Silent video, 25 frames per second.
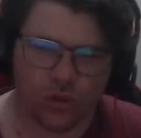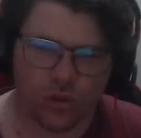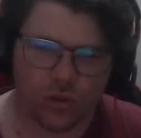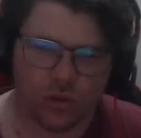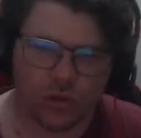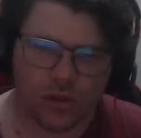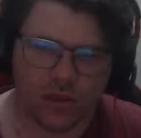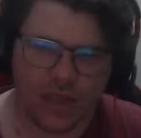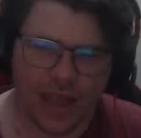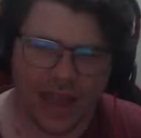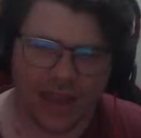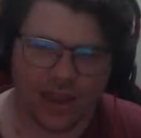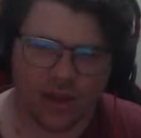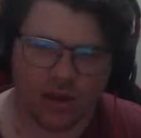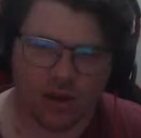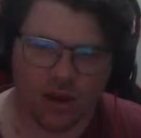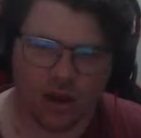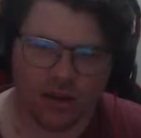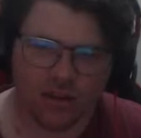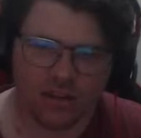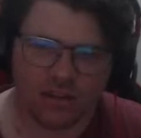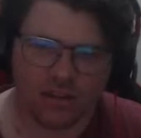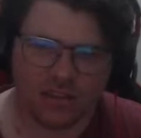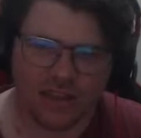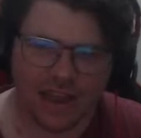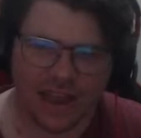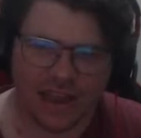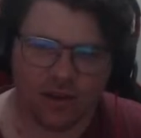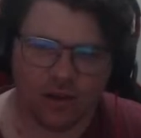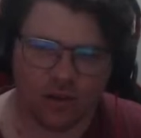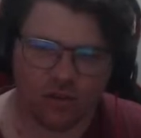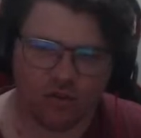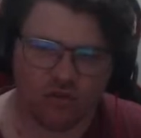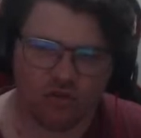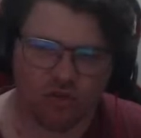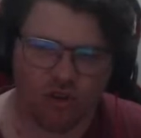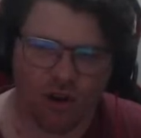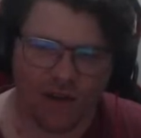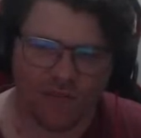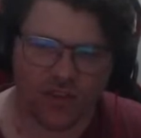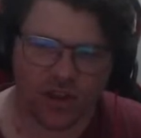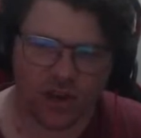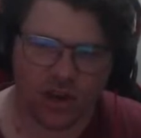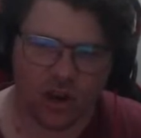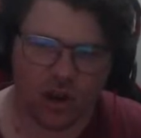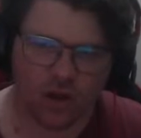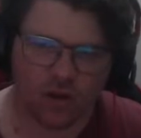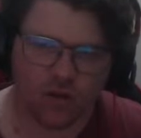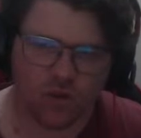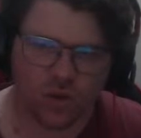Dacos. Dacos drives it
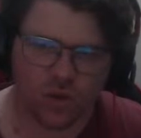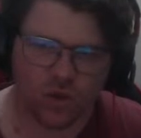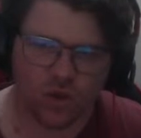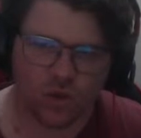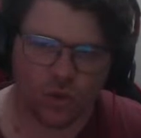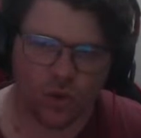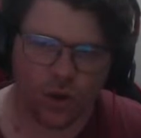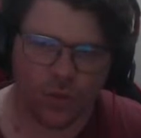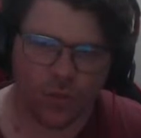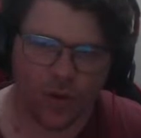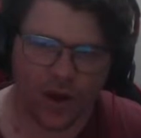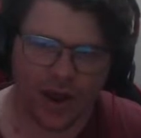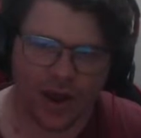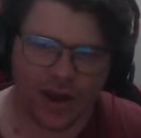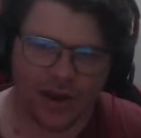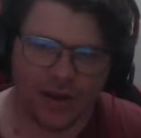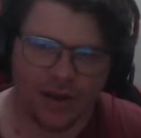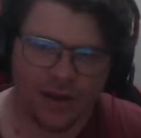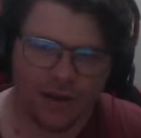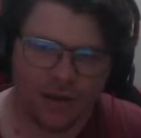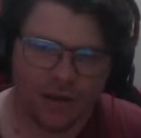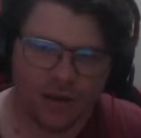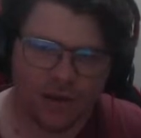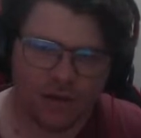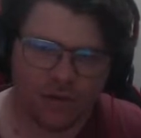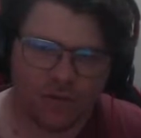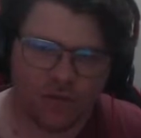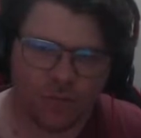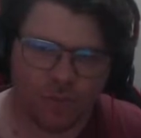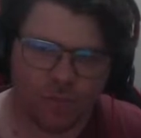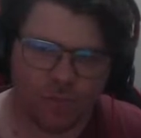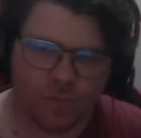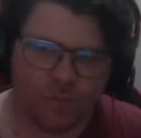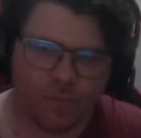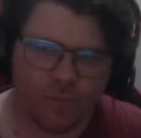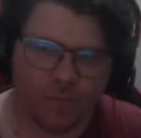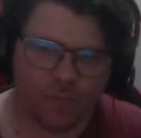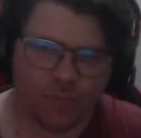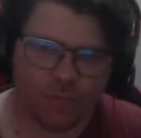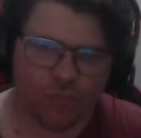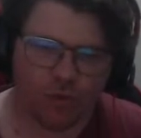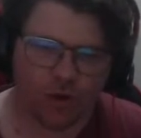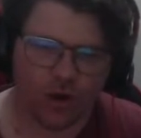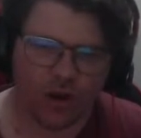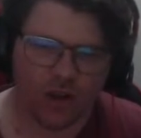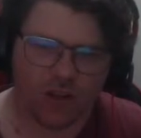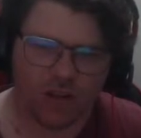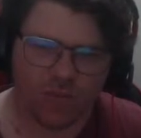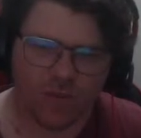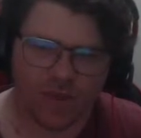long to a 2-on-1.
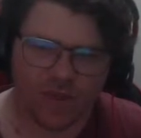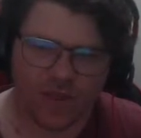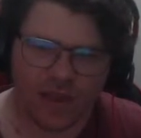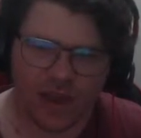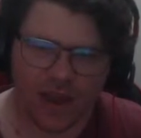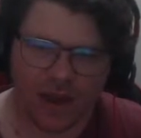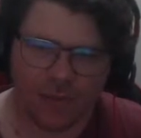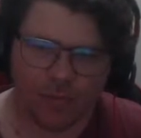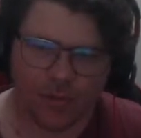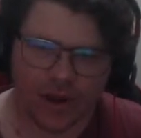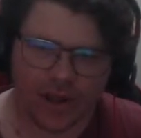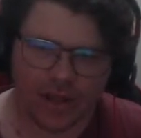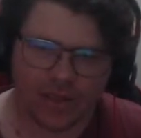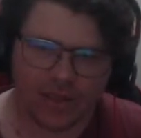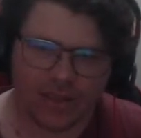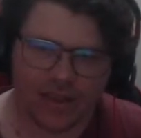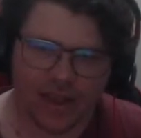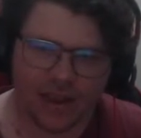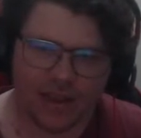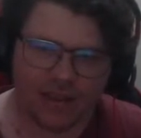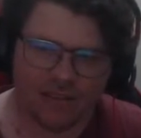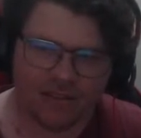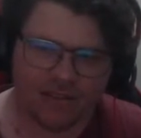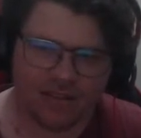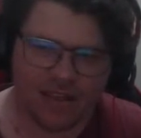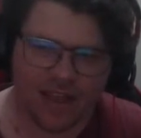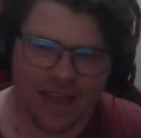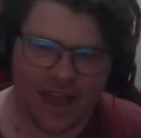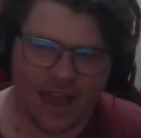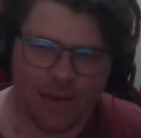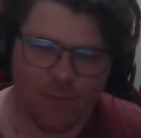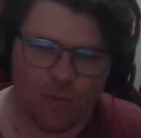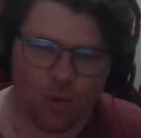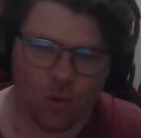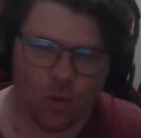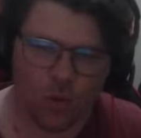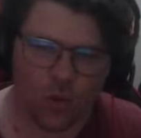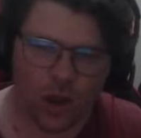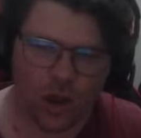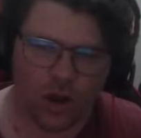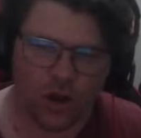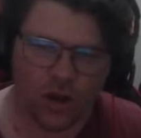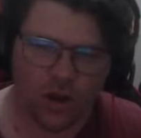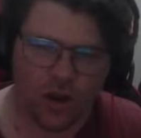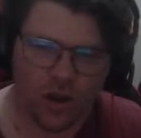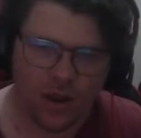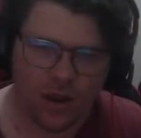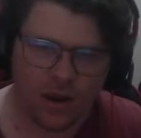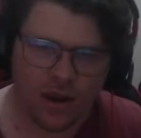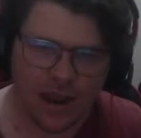Brody Smith can't bring it down. Gets the handball, though.
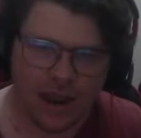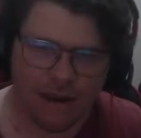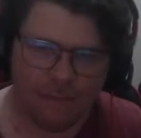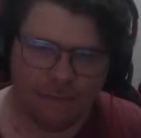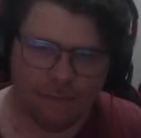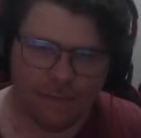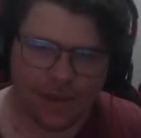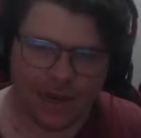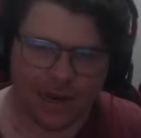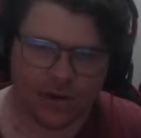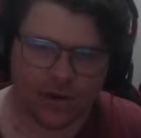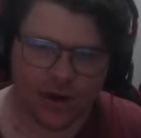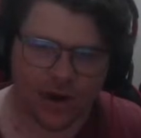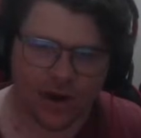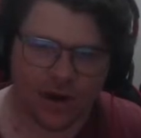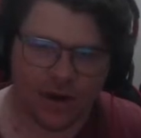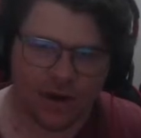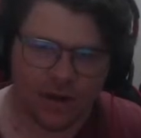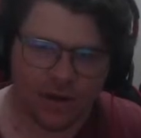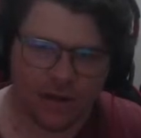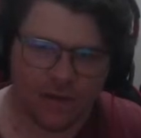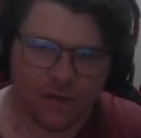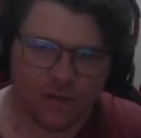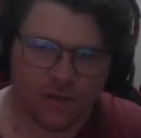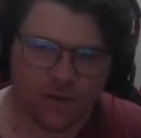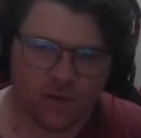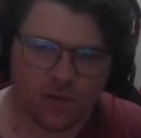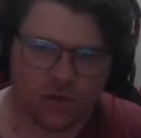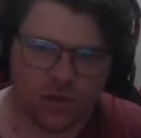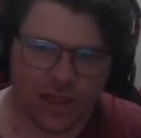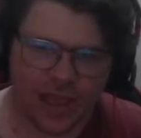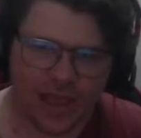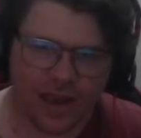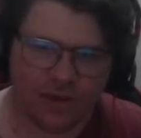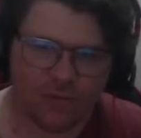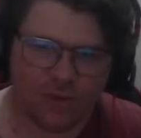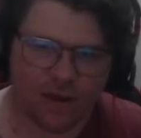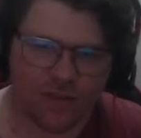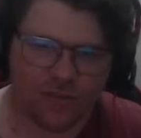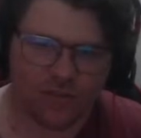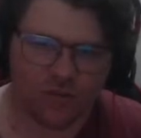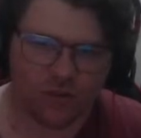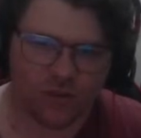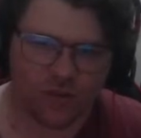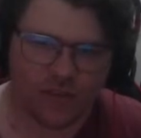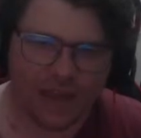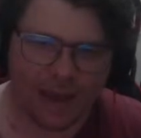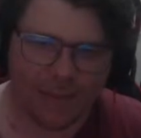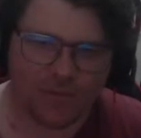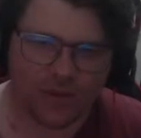Now Miller. Laird runs through,
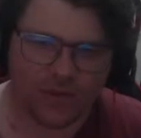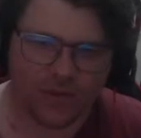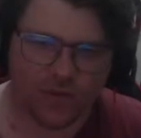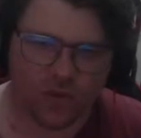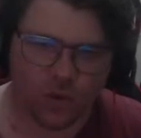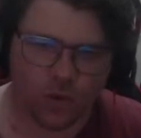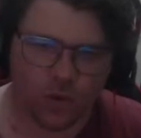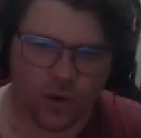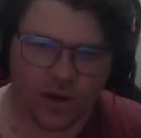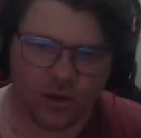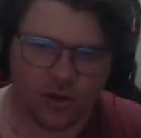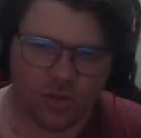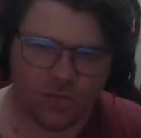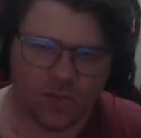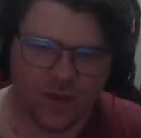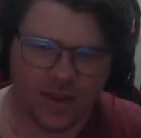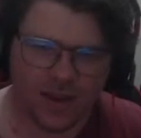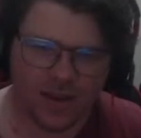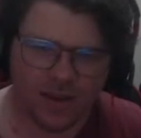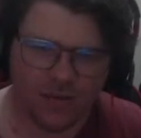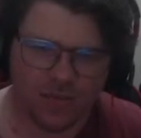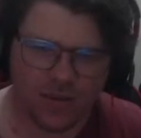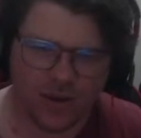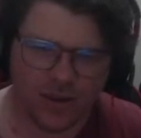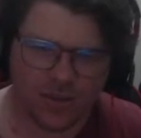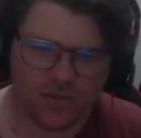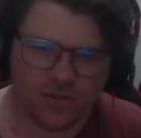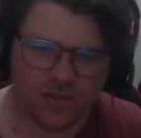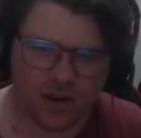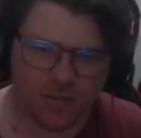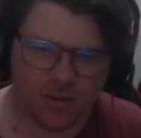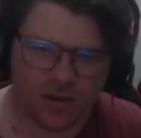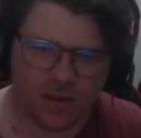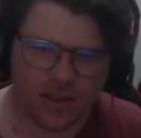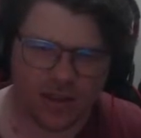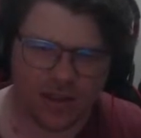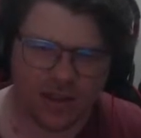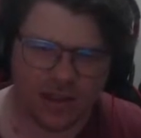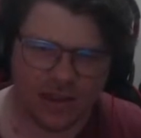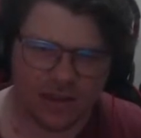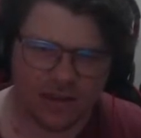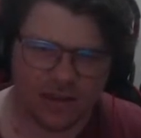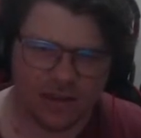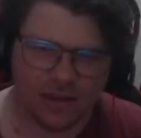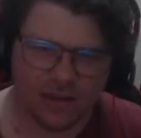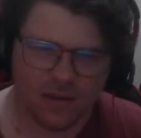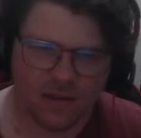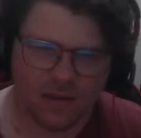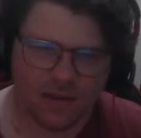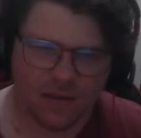taps it forward. Could be a little bit in trouble here.
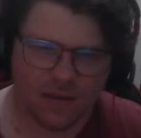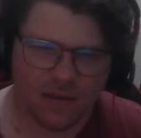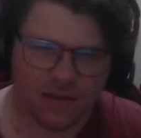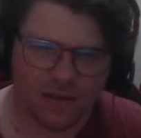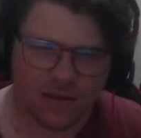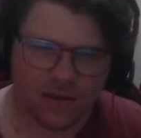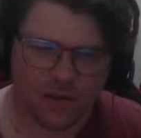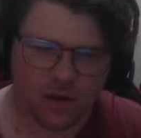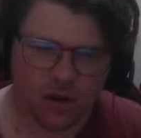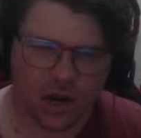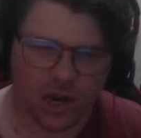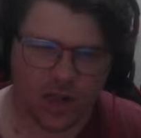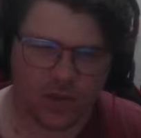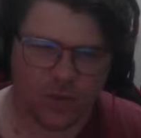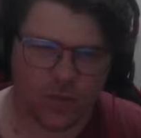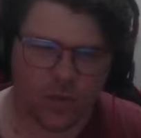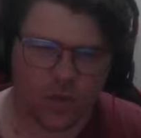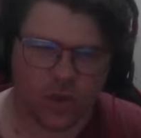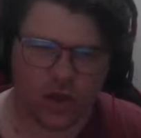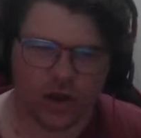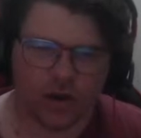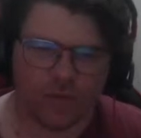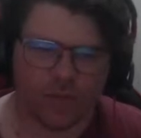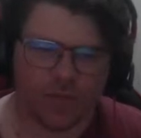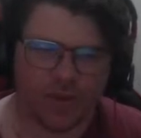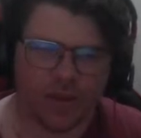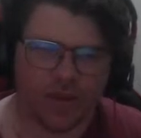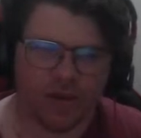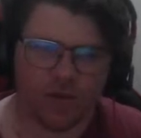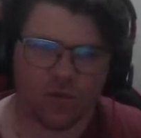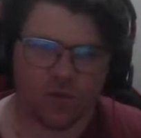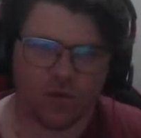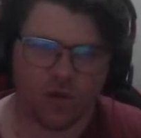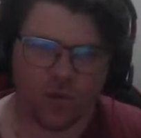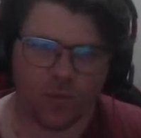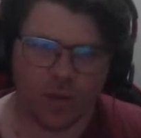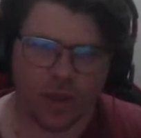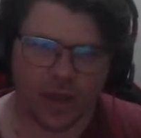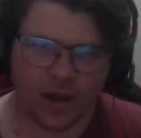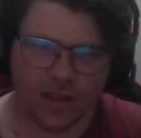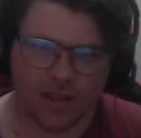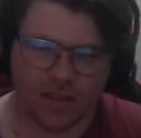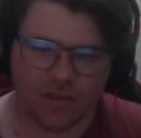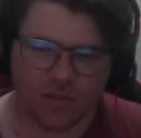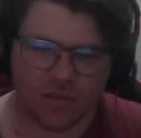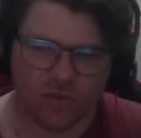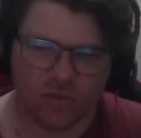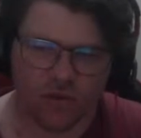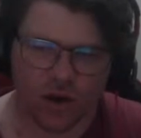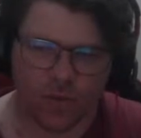Collingwood don't appeal, so it'll be
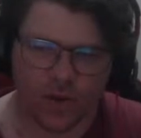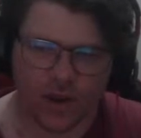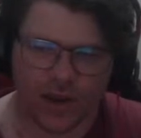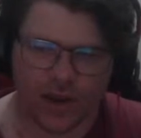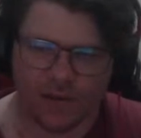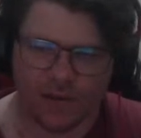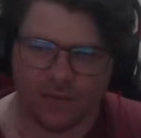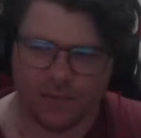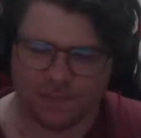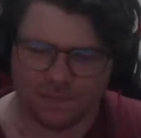another throw-in.